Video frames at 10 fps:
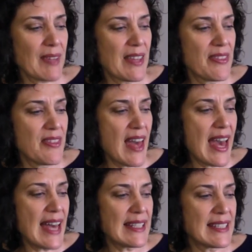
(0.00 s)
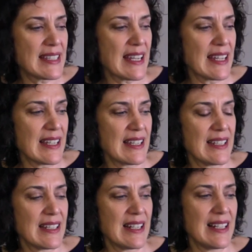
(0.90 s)
That's
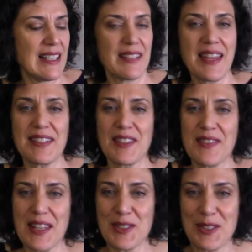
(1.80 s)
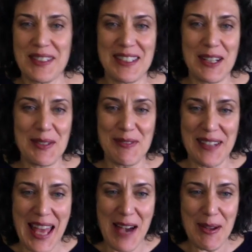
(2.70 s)
a good start for
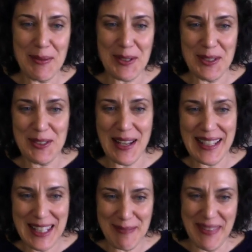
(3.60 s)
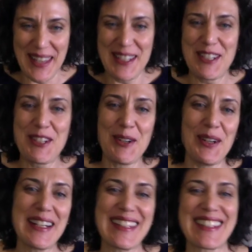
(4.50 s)
now. I was going to try to keep these
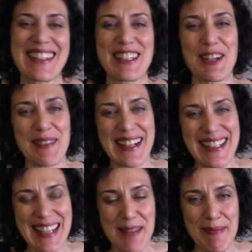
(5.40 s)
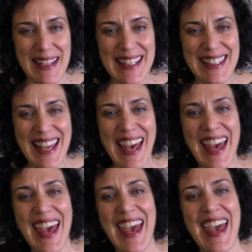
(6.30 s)
short, and this is already 10 minutes,
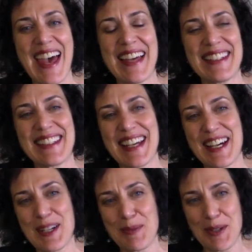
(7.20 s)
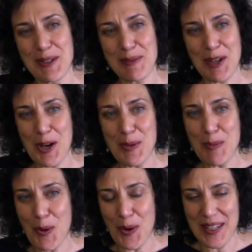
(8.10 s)
and we'll go
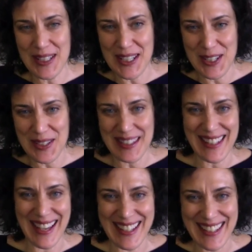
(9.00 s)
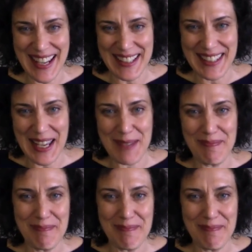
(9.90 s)
more into each of the signs next time.